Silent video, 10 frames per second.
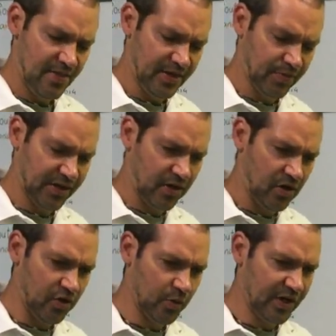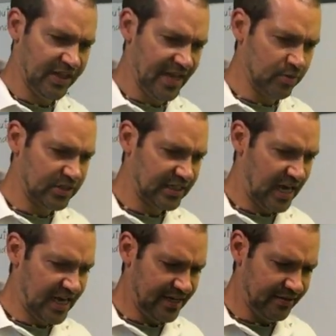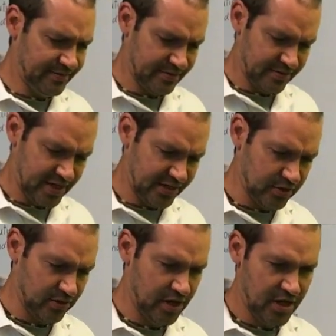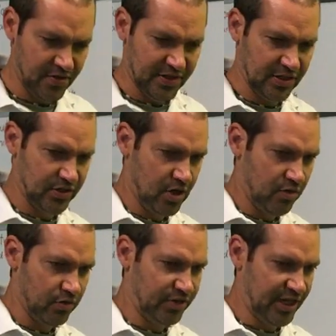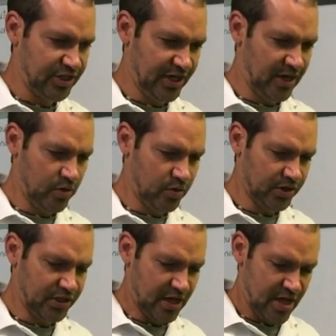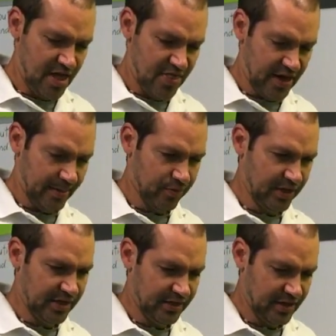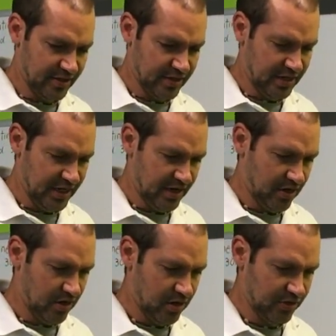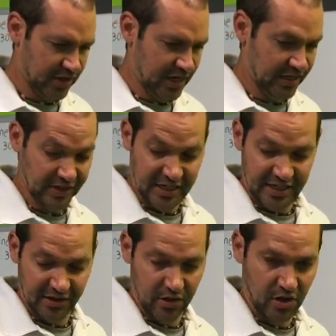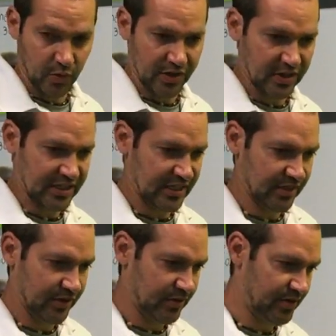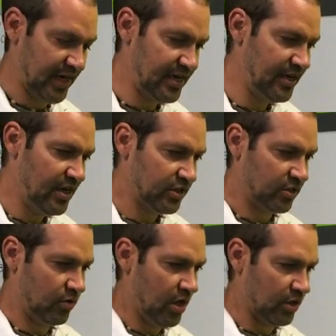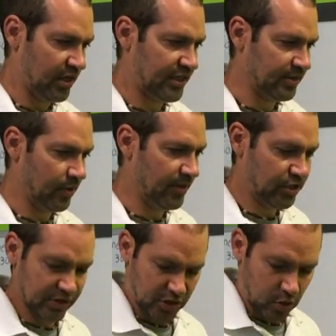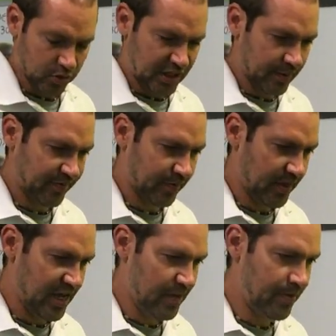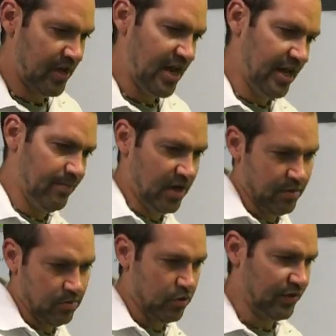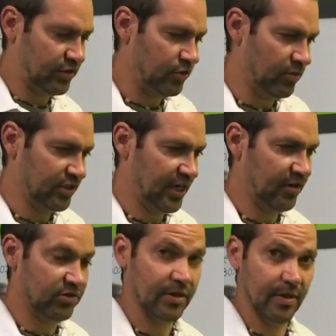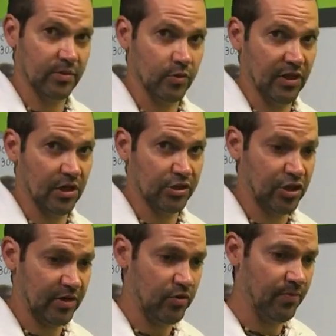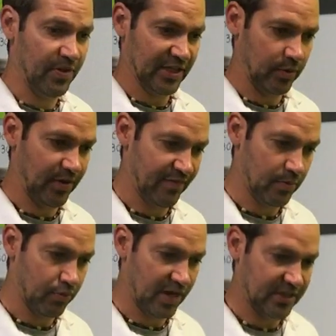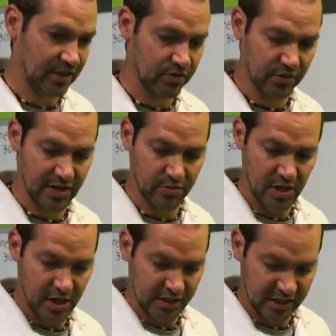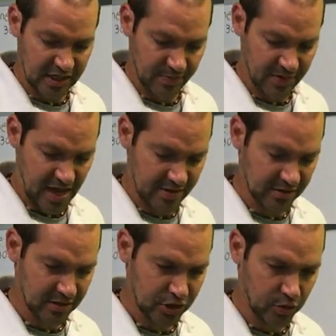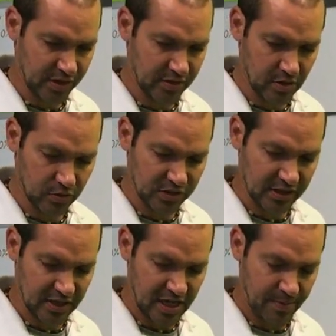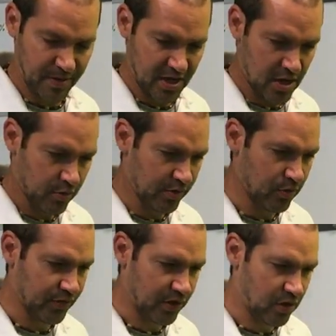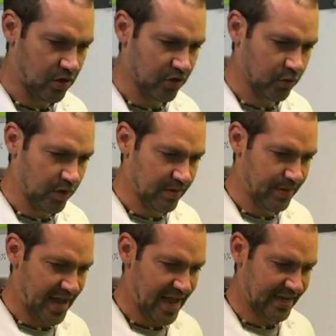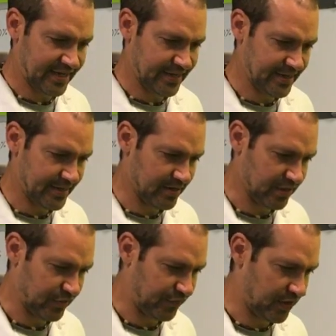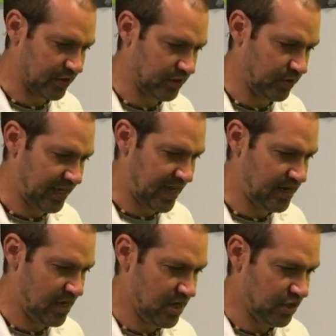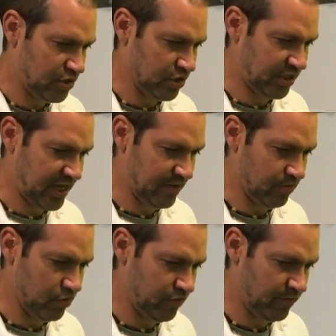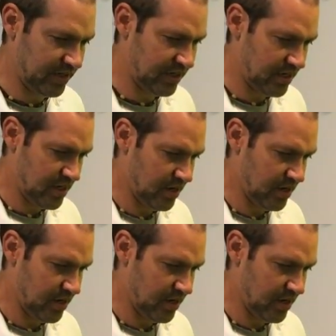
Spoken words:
Then you bring it all the way to the outside, okay? So this is rotation outwards. Then I'm bringing the knee, the heel all the way to the ceiling, okay? So a lot of times you want to make sure it's only coming from the hip and I'm not moving too much. I know sometimes we are trying to move, but that's why we have the bracing through the out to keep that joint only in the hip. We move it all the way back as far as we can. Just hip movement.